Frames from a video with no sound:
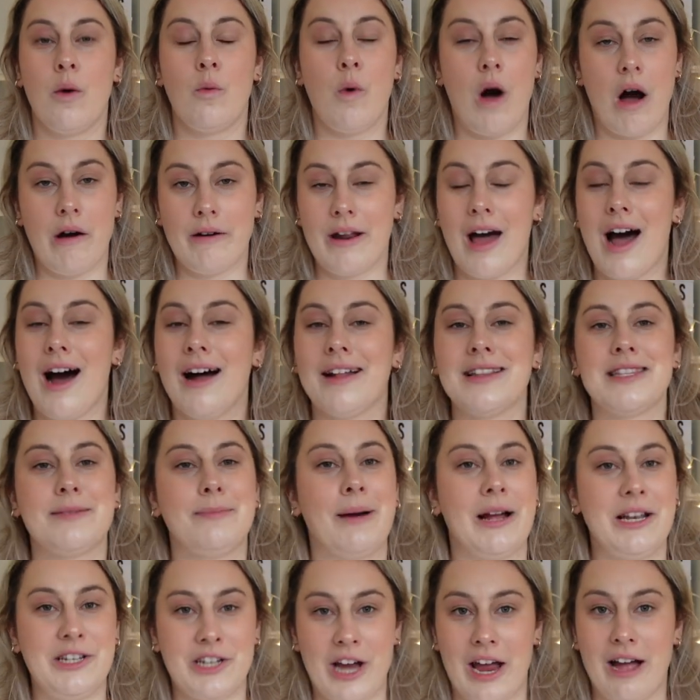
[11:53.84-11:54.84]
Wild Hearts
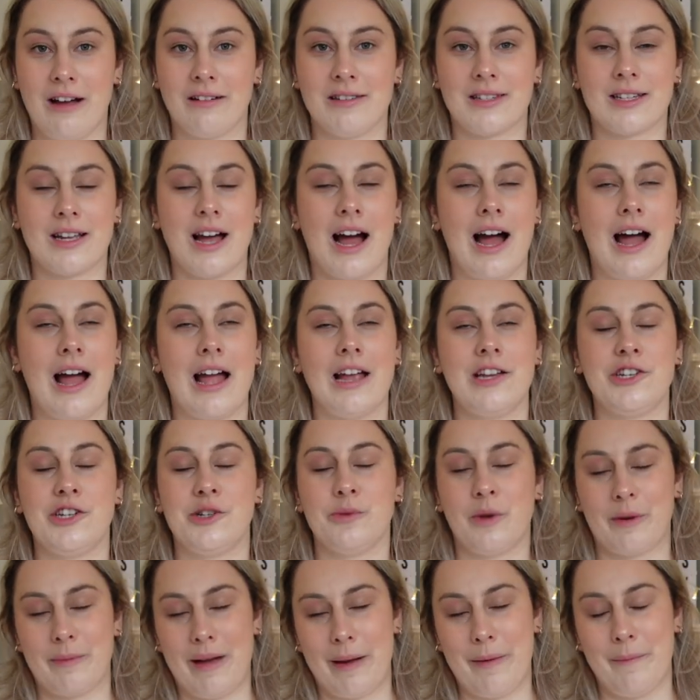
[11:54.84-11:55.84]
by JL Sky.
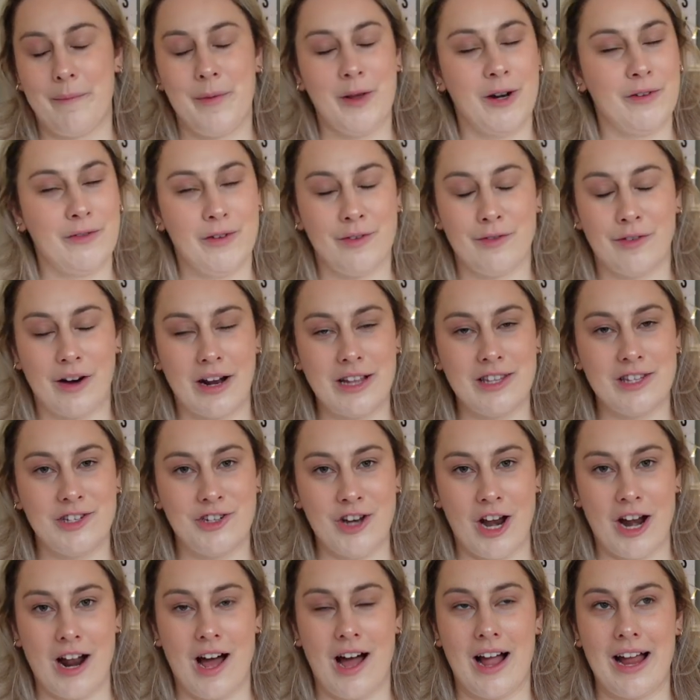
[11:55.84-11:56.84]
She's one of my beautiful friends,
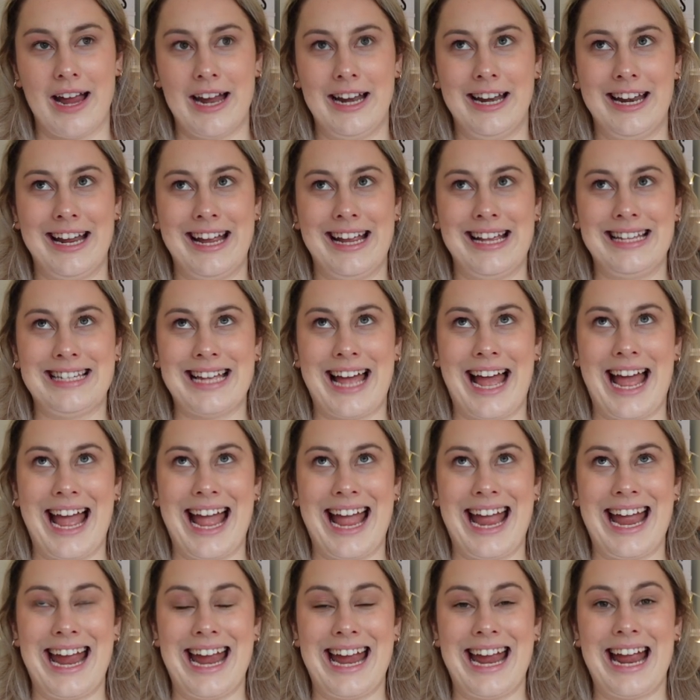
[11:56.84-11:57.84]
Jenna. It is
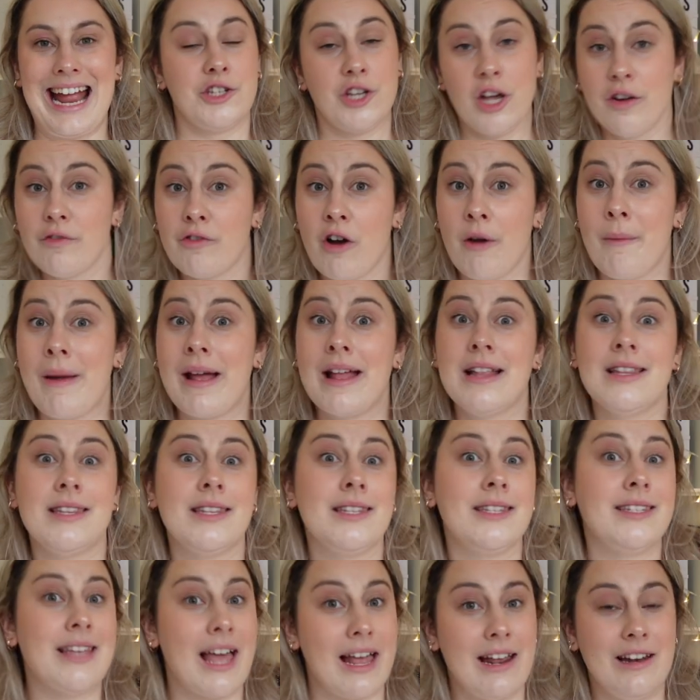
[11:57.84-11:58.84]
a surf romance
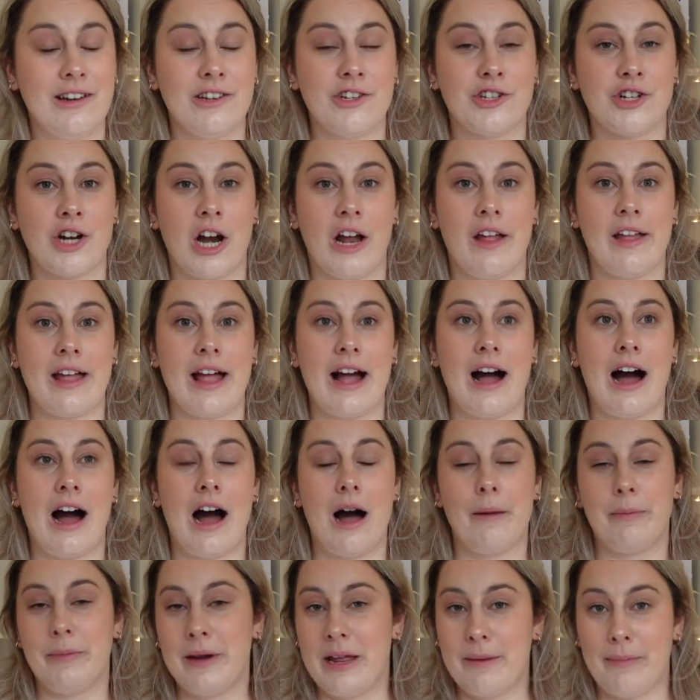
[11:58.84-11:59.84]
set in Australia
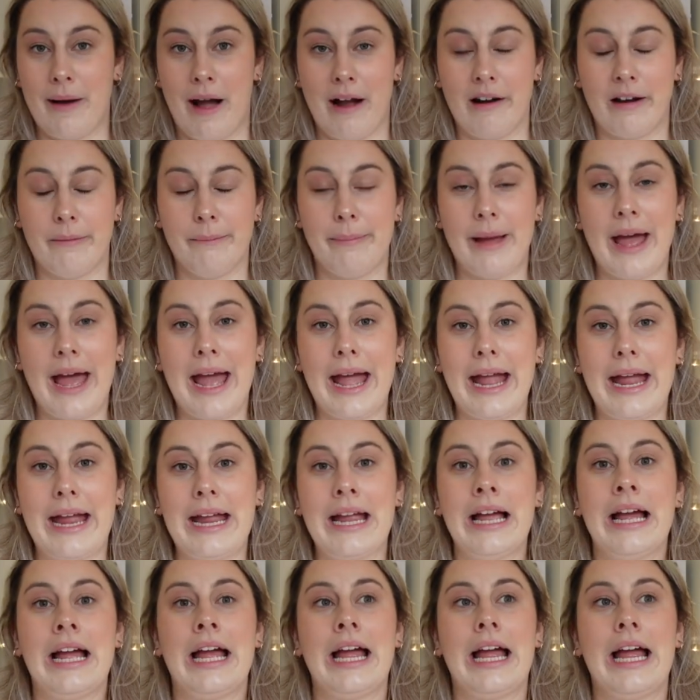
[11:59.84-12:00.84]
up near Byron
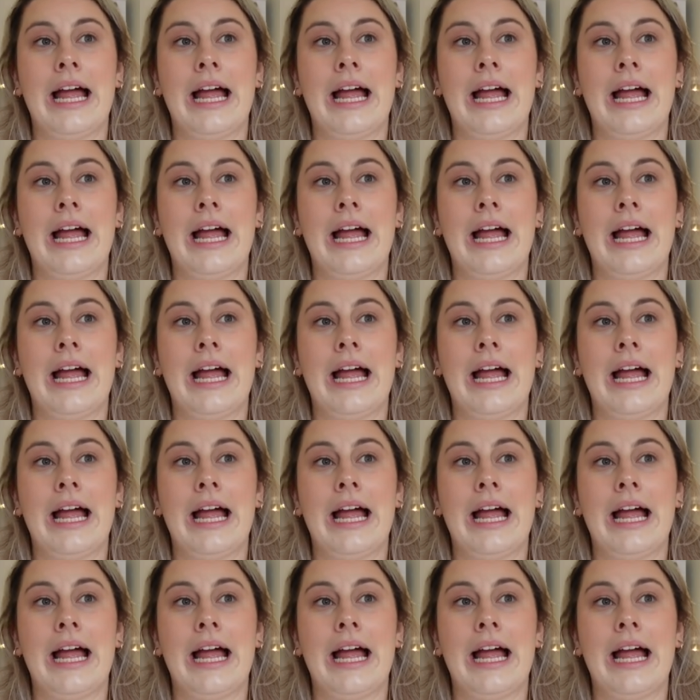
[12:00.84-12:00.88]
Bay.